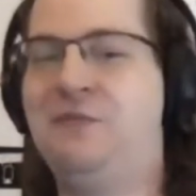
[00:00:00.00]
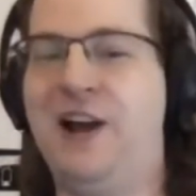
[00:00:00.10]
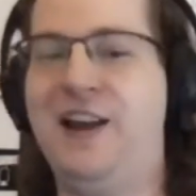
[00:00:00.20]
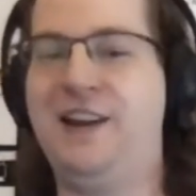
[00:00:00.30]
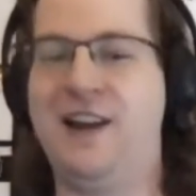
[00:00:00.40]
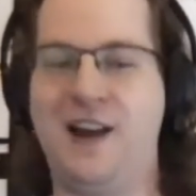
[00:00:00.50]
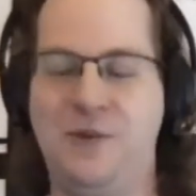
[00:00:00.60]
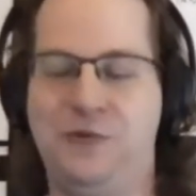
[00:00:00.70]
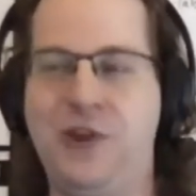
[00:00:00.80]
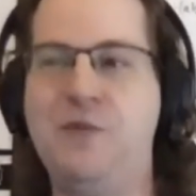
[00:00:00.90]
But cool.
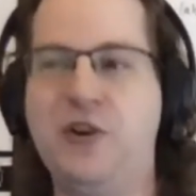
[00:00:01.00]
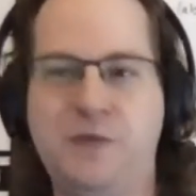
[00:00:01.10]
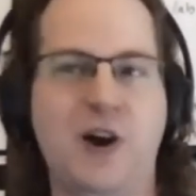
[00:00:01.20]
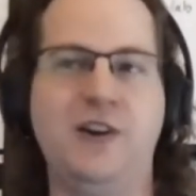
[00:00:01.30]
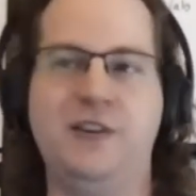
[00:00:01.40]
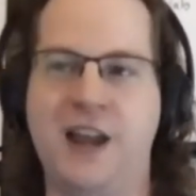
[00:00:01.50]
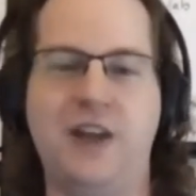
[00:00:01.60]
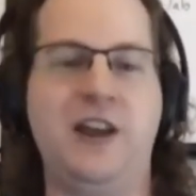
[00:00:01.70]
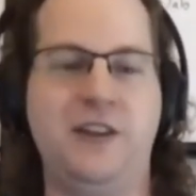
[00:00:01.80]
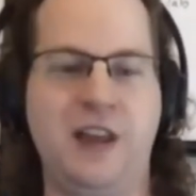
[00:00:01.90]
um, for the most part,
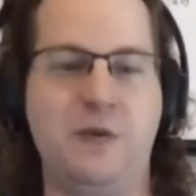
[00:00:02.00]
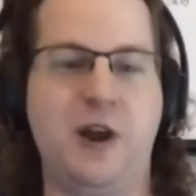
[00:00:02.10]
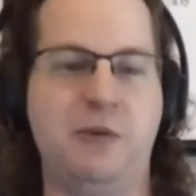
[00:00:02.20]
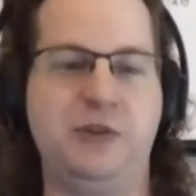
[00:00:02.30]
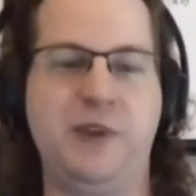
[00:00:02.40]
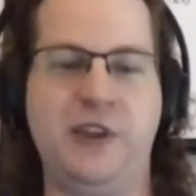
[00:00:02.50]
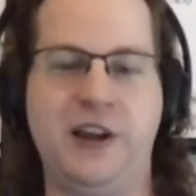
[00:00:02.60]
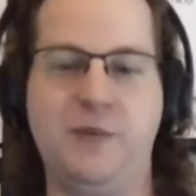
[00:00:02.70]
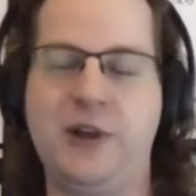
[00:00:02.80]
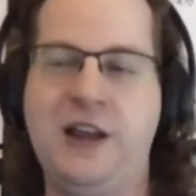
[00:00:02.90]
yeah, they, they were able to spin
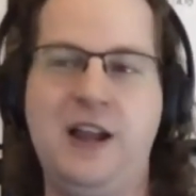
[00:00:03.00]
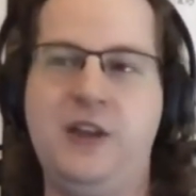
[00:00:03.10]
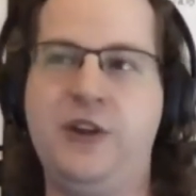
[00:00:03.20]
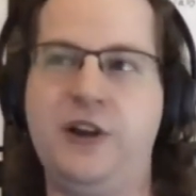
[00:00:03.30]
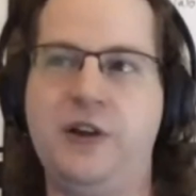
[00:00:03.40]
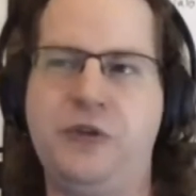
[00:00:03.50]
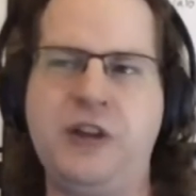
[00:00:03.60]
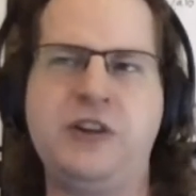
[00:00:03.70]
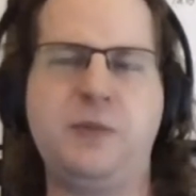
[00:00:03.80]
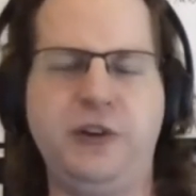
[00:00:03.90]
that up. The
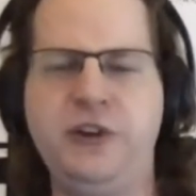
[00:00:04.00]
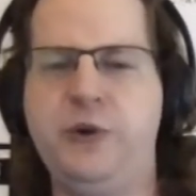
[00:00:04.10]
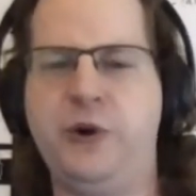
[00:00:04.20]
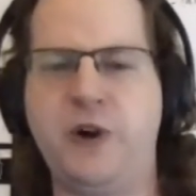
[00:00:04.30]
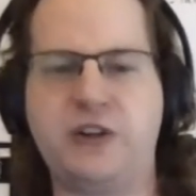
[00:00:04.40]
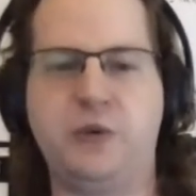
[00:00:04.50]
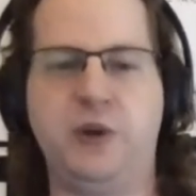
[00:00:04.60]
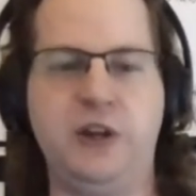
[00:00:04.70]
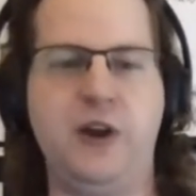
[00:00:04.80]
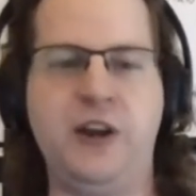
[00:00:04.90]
things that are built into it are actually
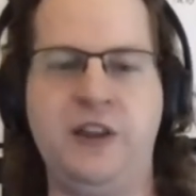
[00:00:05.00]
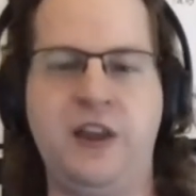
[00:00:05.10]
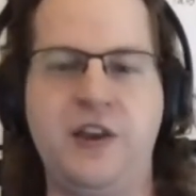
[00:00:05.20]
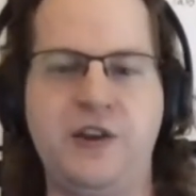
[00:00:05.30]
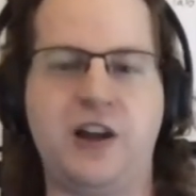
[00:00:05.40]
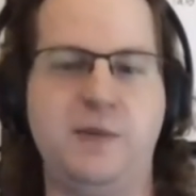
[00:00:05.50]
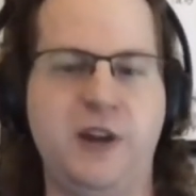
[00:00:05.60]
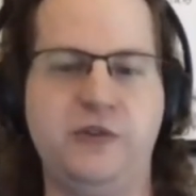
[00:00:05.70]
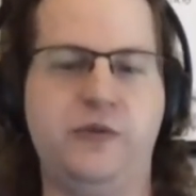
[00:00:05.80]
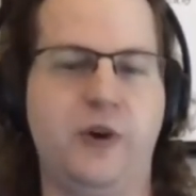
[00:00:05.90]
really good, and the, the
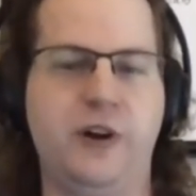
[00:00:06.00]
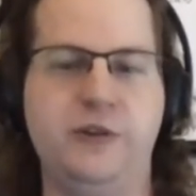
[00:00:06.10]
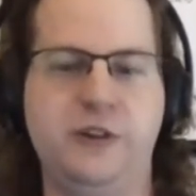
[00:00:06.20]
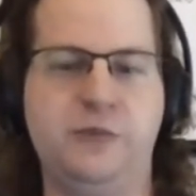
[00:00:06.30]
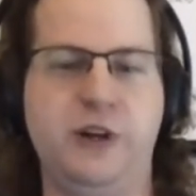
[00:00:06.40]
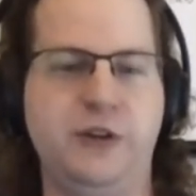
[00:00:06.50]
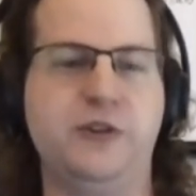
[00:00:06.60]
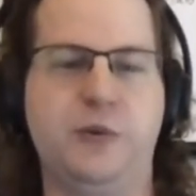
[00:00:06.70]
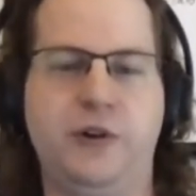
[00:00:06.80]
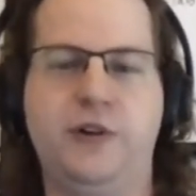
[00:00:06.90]
documentation for it is, is pretty
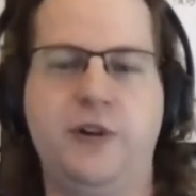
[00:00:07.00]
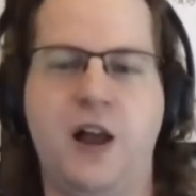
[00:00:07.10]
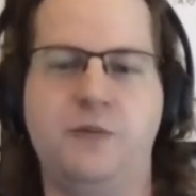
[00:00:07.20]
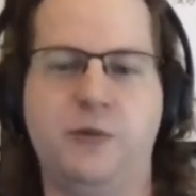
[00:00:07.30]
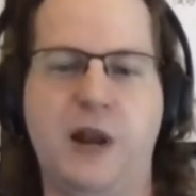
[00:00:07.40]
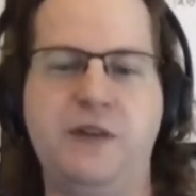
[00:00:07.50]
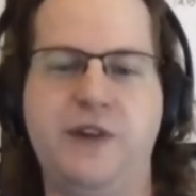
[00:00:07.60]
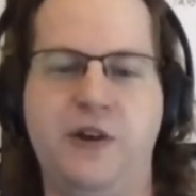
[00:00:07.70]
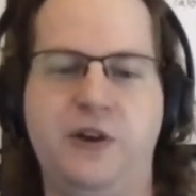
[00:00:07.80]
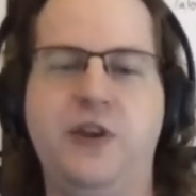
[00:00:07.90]
usable uh, from what I
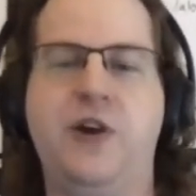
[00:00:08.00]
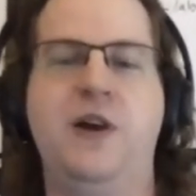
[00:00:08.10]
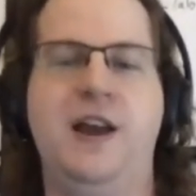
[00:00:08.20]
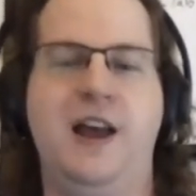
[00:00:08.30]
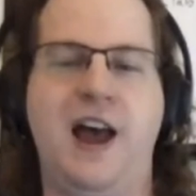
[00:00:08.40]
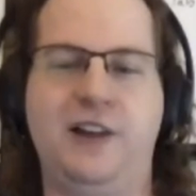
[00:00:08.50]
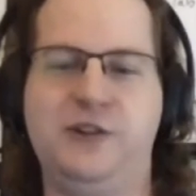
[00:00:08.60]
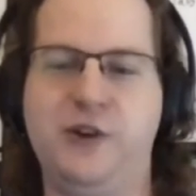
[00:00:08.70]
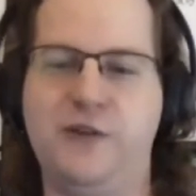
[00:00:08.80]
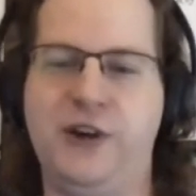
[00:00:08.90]
found. Although,
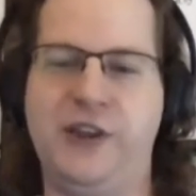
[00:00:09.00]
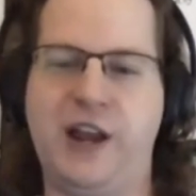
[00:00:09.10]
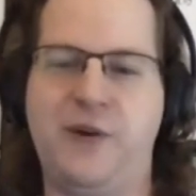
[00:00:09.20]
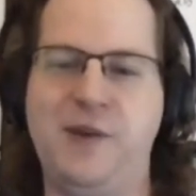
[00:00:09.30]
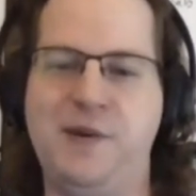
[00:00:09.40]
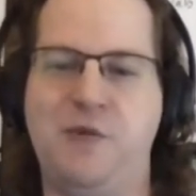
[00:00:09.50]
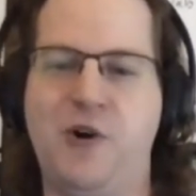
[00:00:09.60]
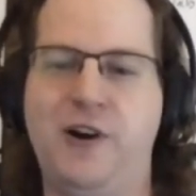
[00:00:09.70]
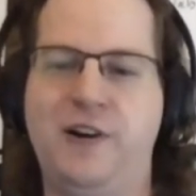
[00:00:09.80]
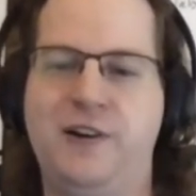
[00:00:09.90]
Alex, you dove into that quite a bit
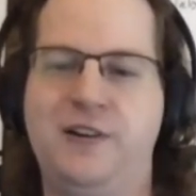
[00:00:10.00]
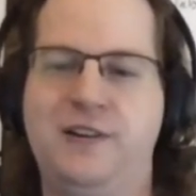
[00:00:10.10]
more.